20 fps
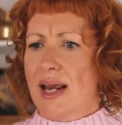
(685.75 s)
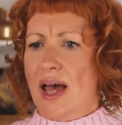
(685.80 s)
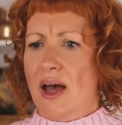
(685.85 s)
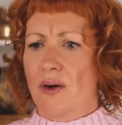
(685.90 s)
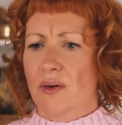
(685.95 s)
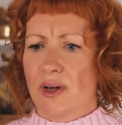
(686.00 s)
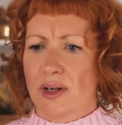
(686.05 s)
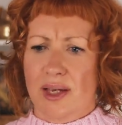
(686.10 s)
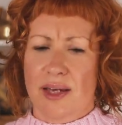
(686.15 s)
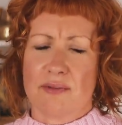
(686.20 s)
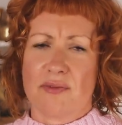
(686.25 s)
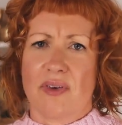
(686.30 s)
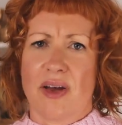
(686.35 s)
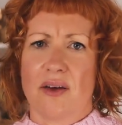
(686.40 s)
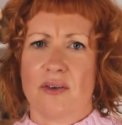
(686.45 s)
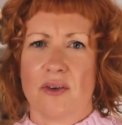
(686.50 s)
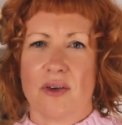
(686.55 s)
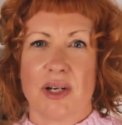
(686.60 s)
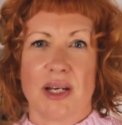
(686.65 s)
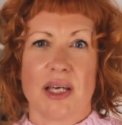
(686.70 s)
how to get
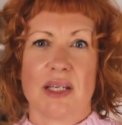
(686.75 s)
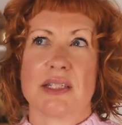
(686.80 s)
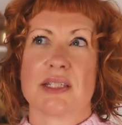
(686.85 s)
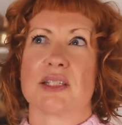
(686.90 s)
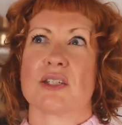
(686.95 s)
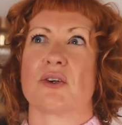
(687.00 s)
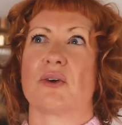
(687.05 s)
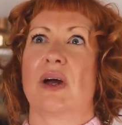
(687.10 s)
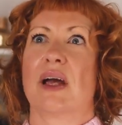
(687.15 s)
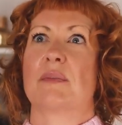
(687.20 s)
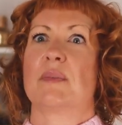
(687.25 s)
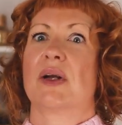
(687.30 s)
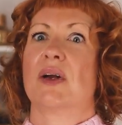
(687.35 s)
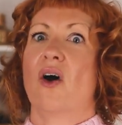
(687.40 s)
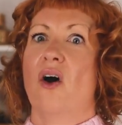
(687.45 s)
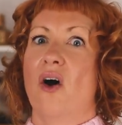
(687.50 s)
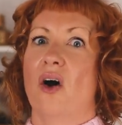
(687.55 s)
found on Instagram and